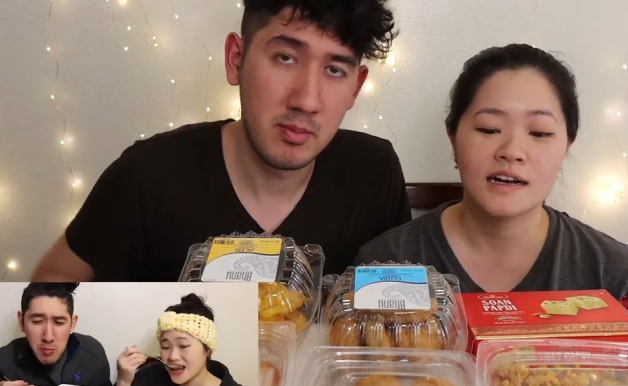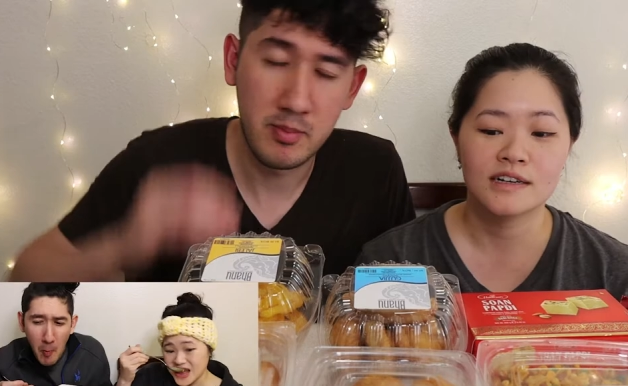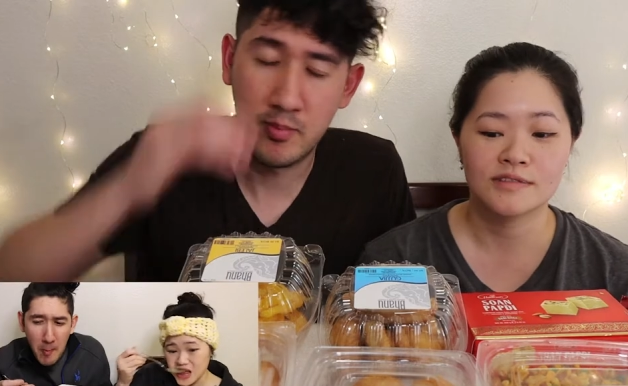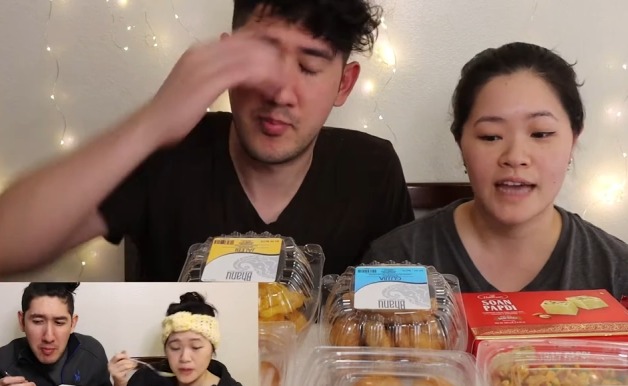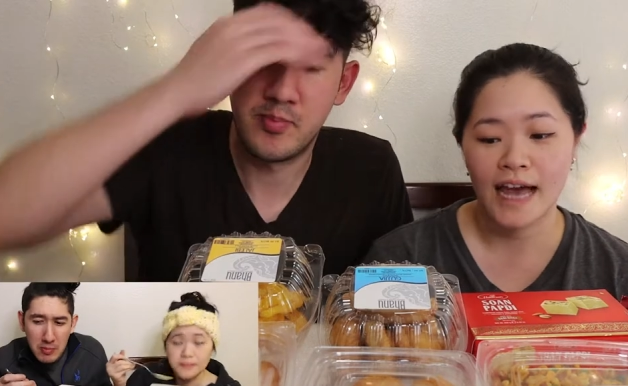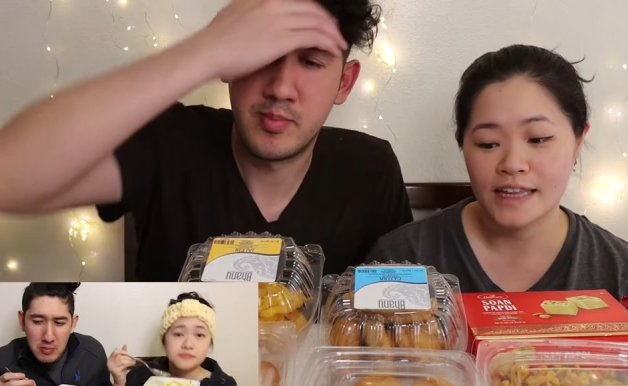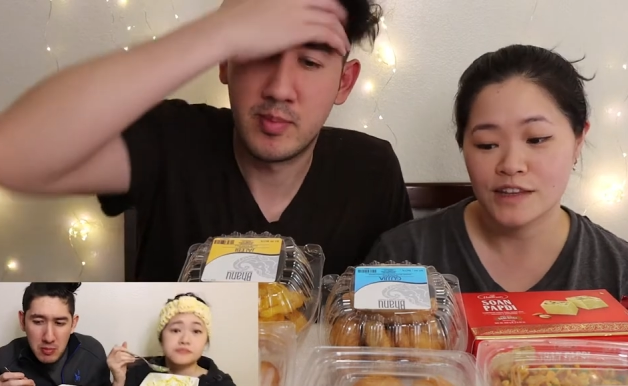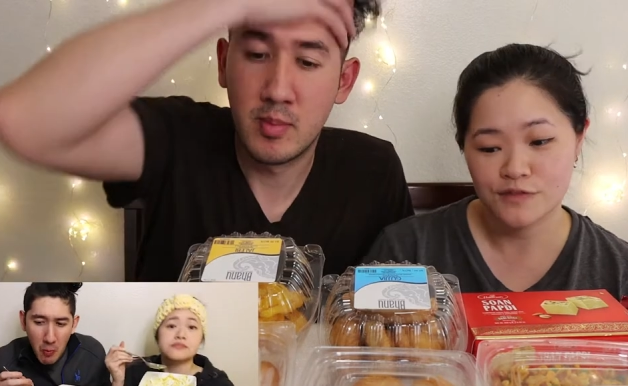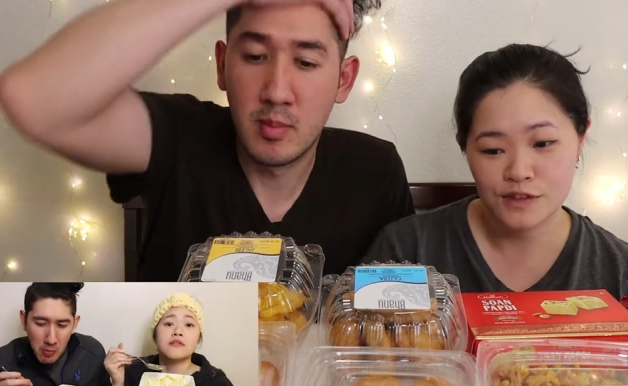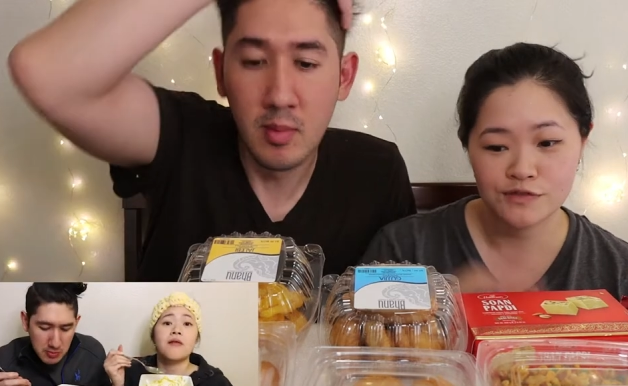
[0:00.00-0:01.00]
Speaker 1: uh, we had the
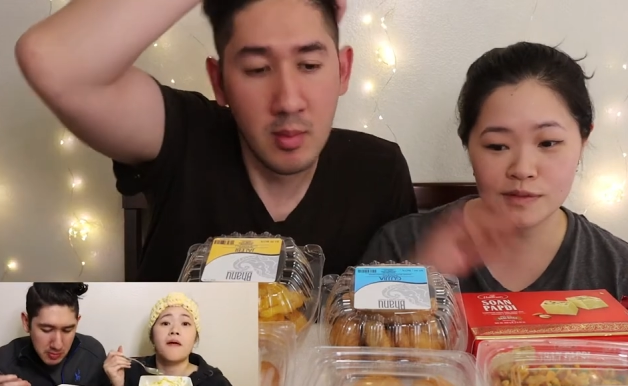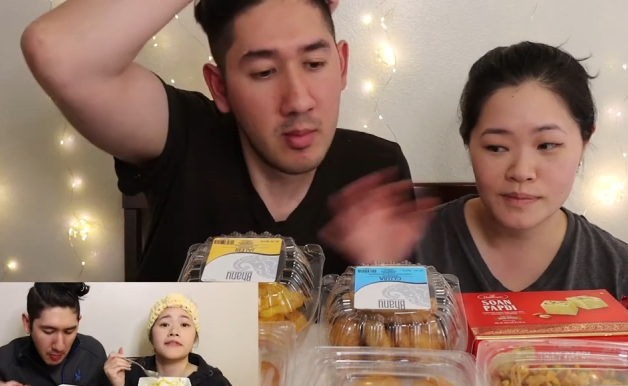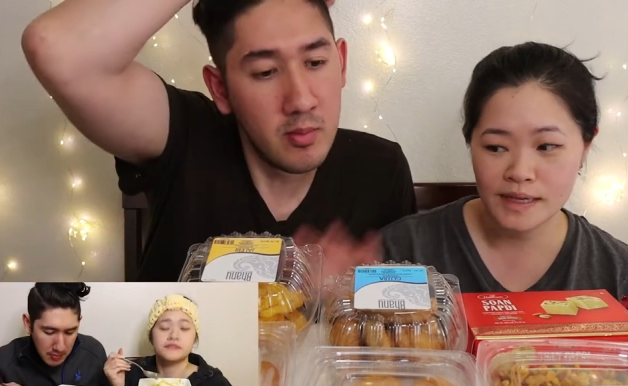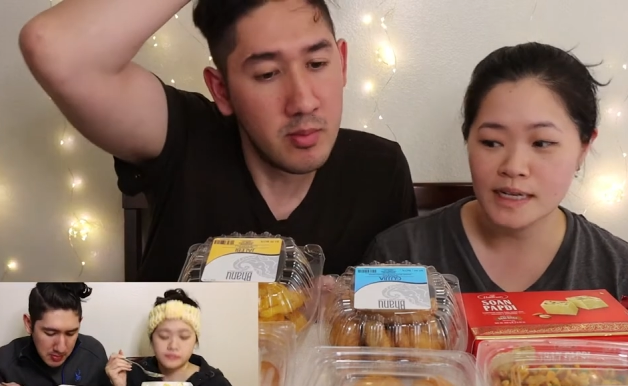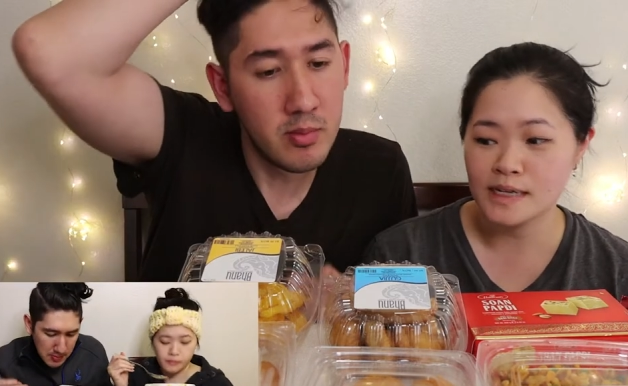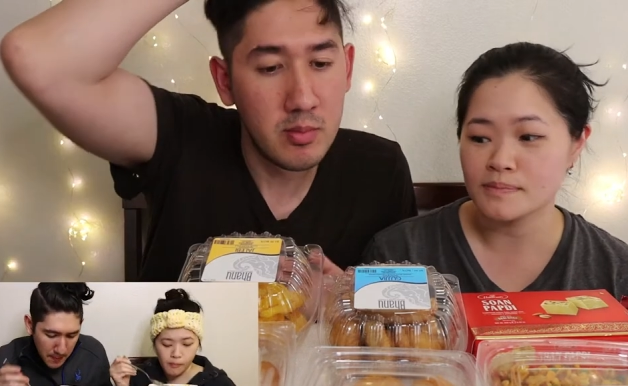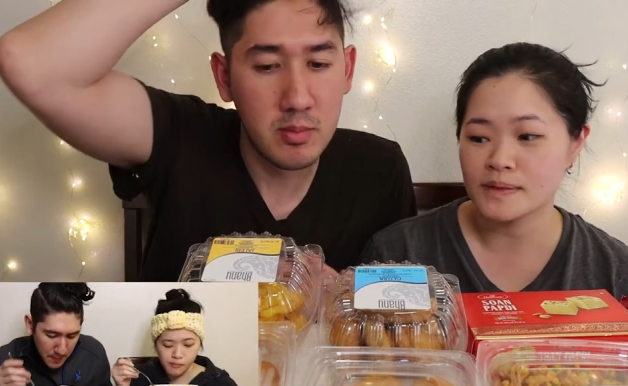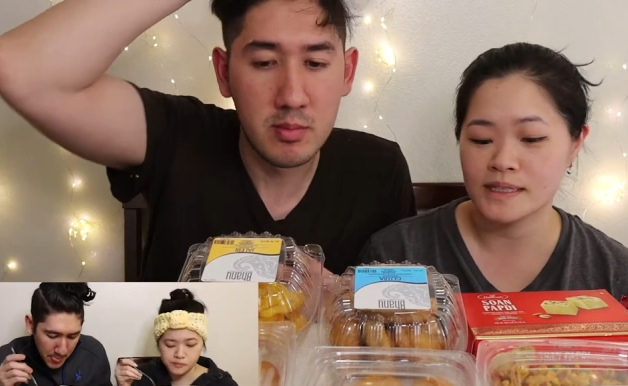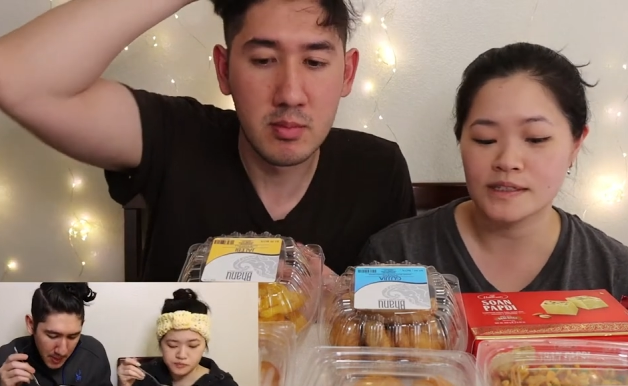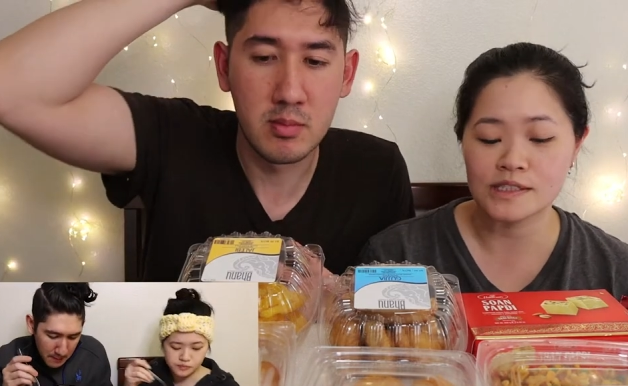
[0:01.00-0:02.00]
food from there, but
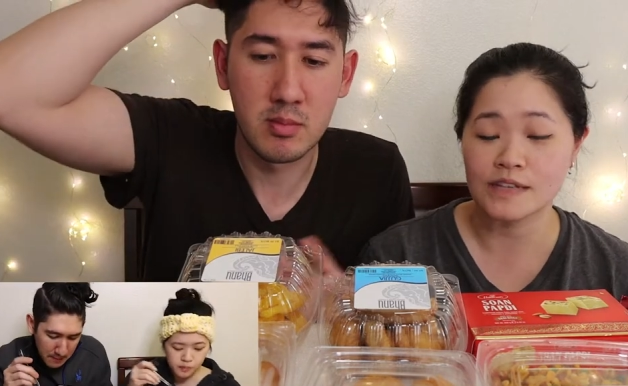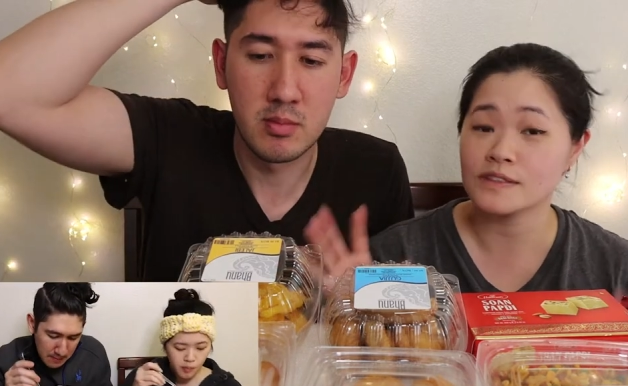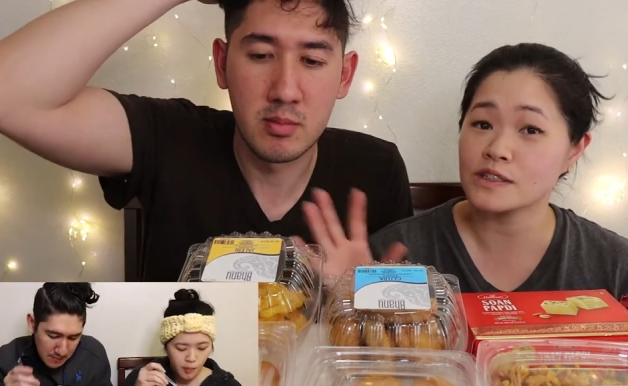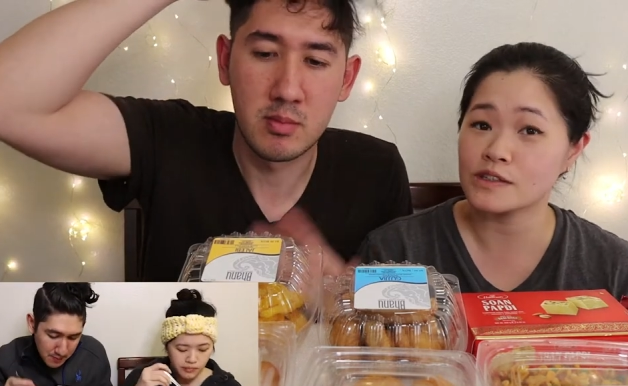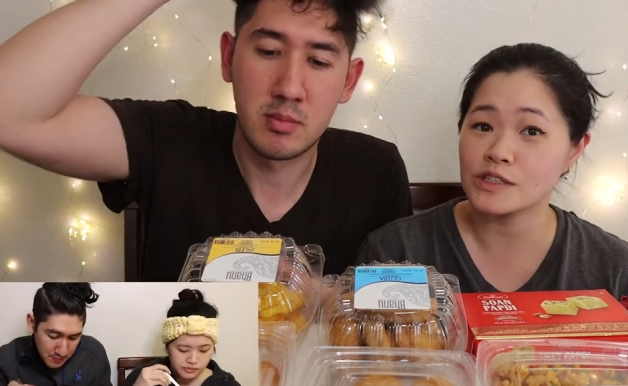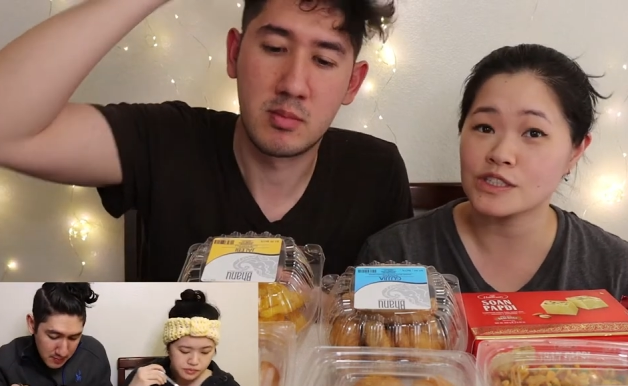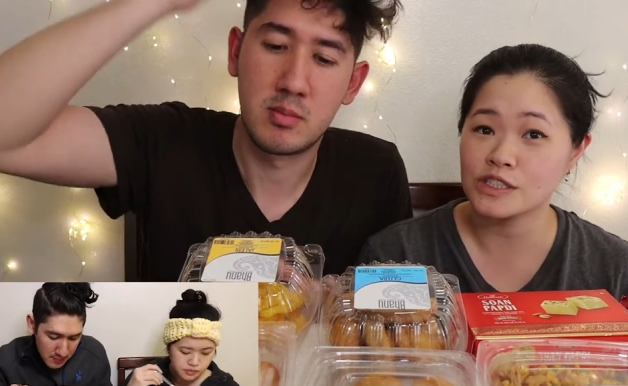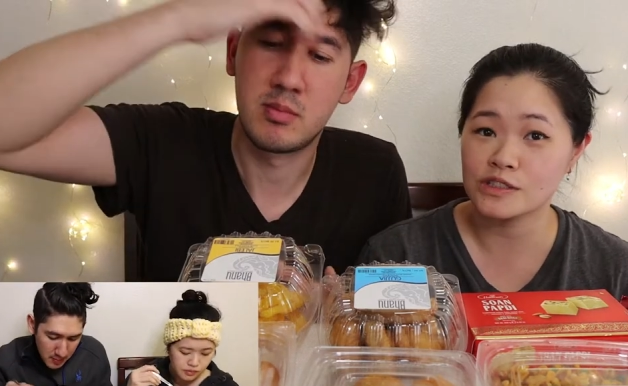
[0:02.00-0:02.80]
they also have a little grocery